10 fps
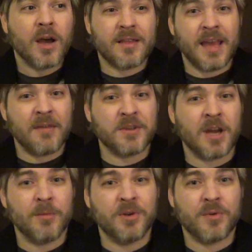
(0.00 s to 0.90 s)
because they have to
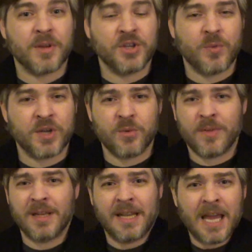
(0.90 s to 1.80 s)
come into a situation
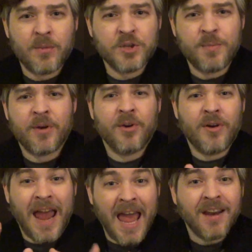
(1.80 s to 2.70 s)
with a language
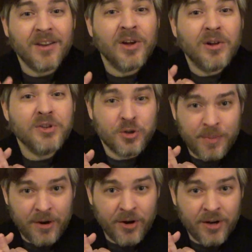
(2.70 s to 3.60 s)
barrier and a culture
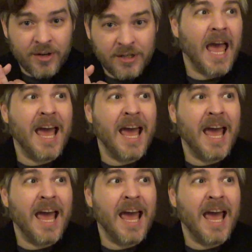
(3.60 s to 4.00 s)
barrier.